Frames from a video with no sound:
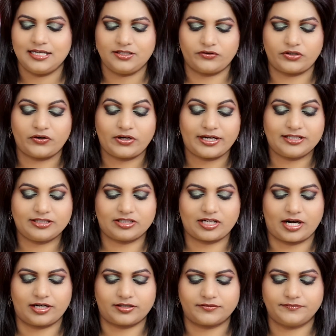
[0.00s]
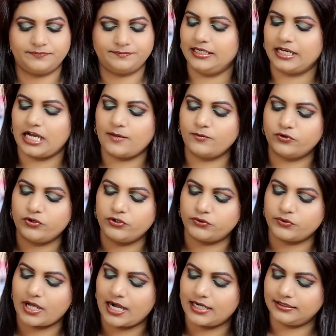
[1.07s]
So now let's start. I'm going
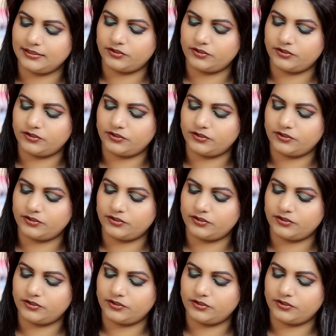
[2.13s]
to add